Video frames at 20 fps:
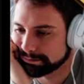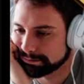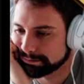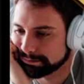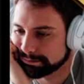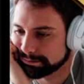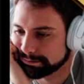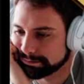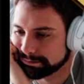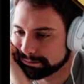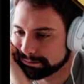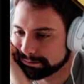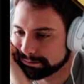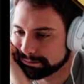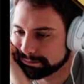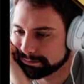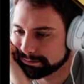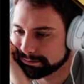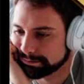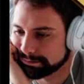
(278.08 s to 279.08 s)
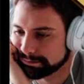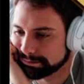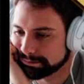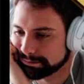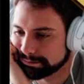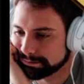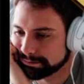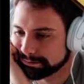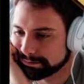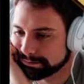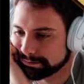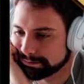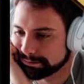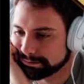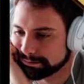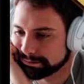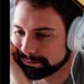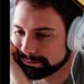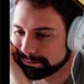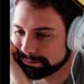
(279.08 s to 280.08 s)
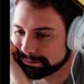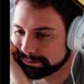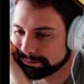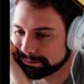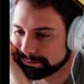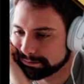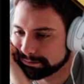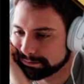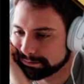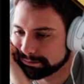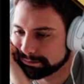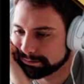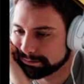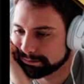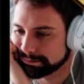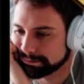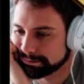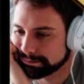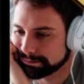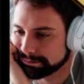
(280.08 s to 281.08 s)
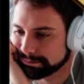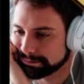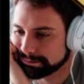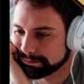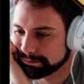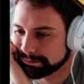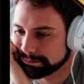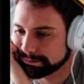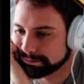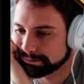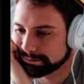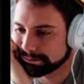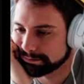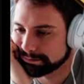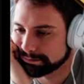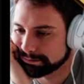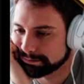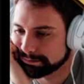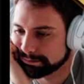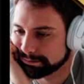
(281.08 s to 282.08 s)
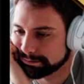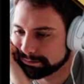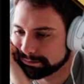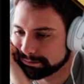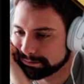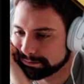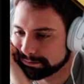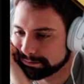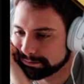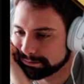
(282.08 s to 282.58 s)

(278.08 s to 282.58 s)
(silent)